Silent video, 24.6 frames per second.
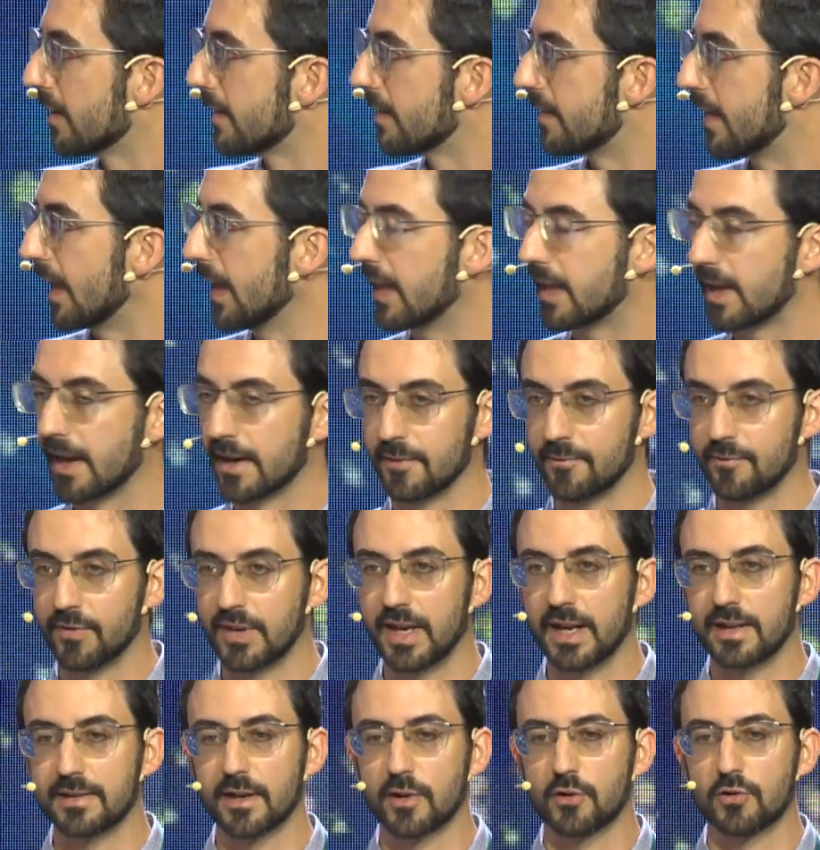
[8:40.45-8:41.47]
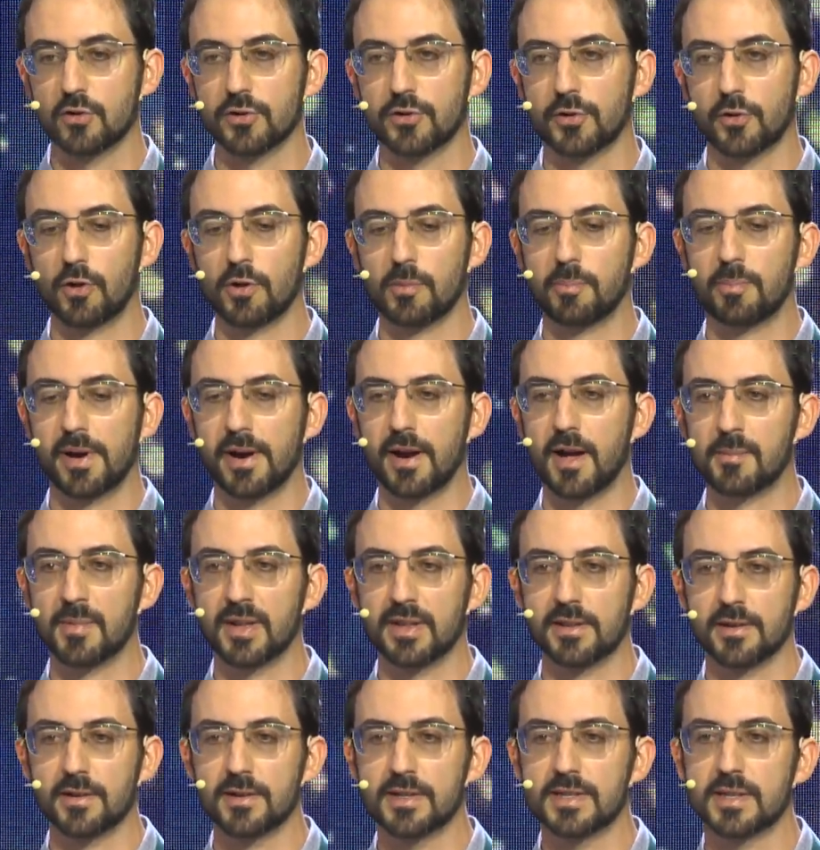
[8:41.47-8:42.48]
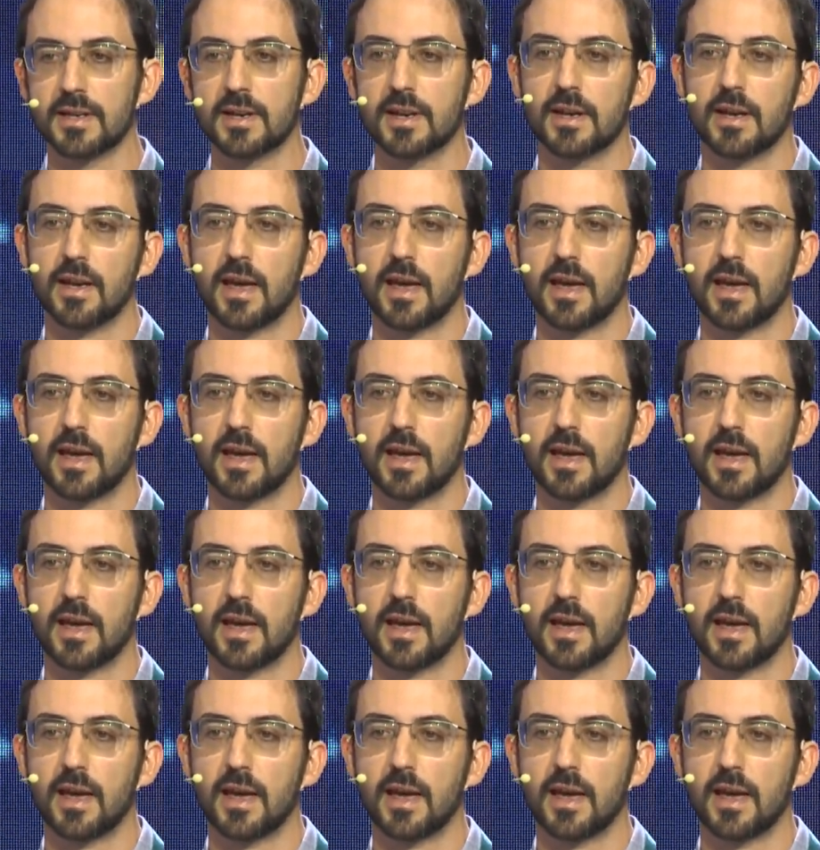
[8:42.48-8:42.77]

taken via the control parameters,